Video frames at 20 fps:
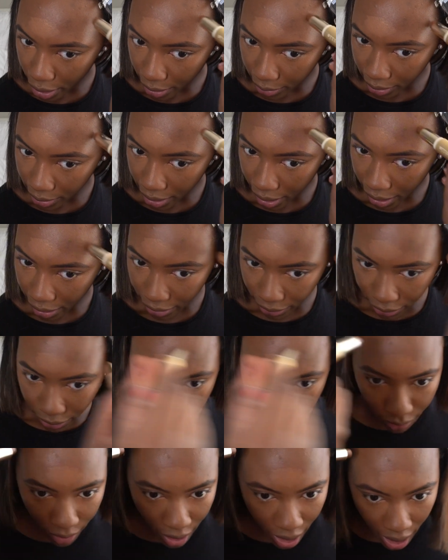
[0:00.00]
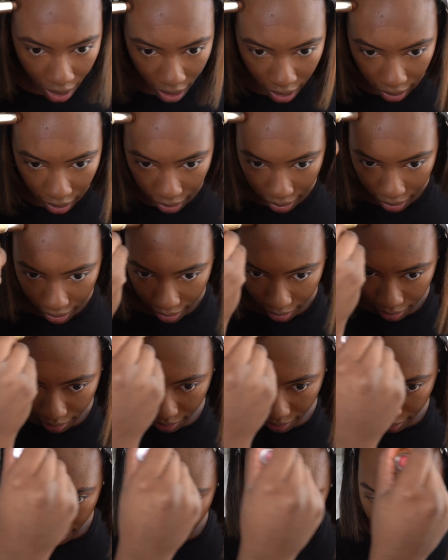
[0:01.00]
I was like, ooh, this
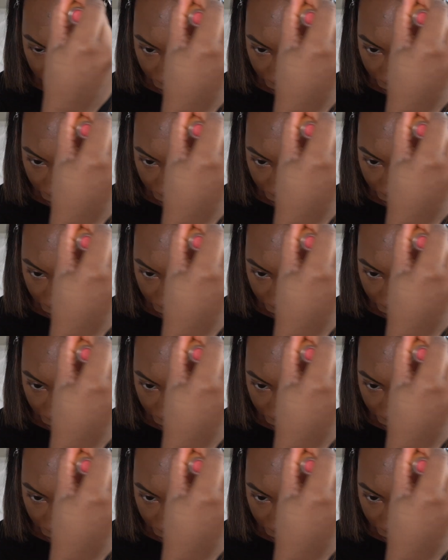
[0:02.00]
is kind